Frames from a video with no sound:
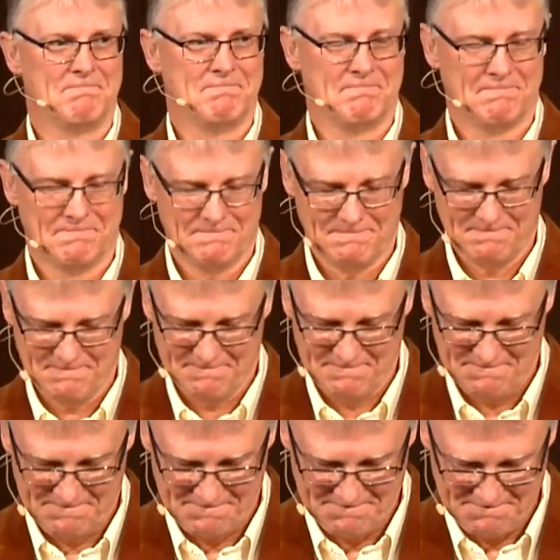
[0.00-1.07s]

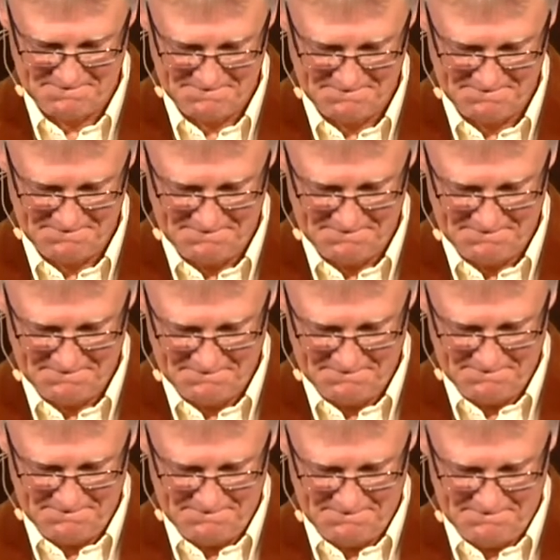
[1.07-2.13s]

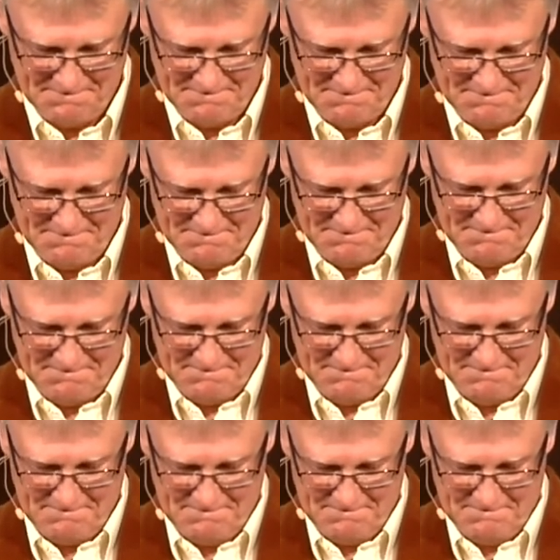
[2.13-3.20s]

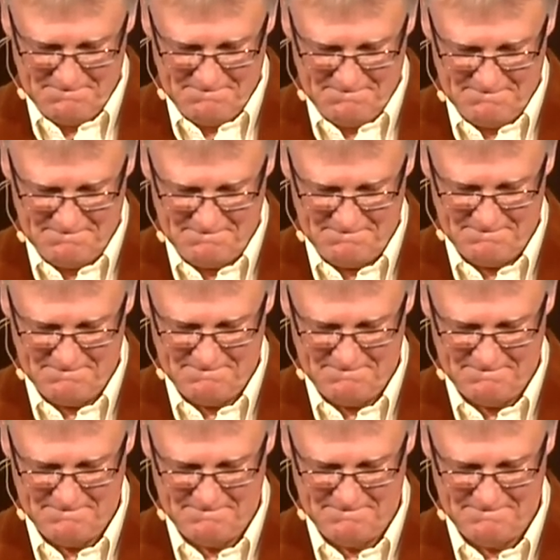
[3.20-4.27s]

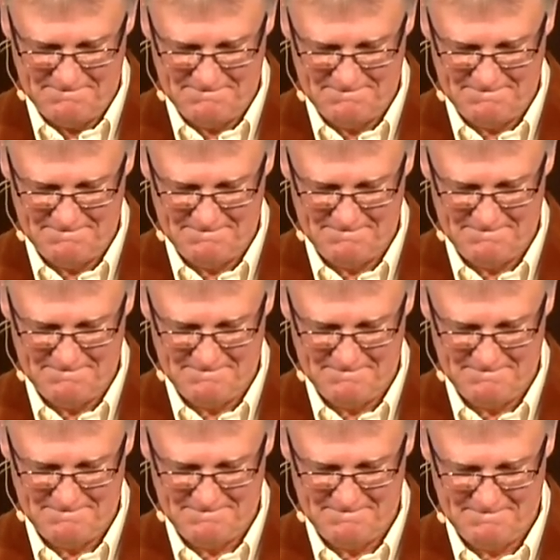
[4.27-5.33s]

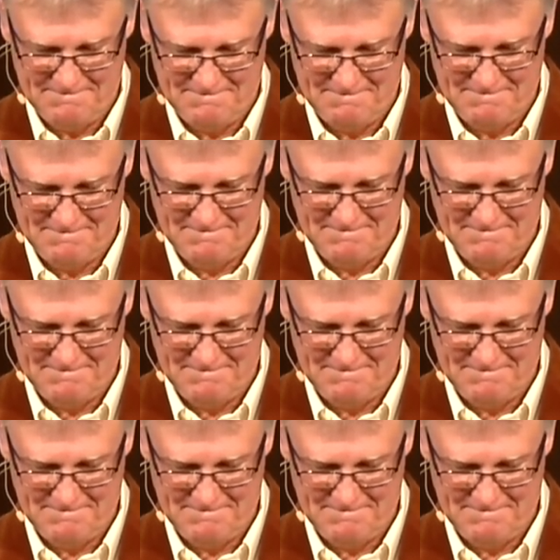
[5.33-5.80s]
Nobody speaks.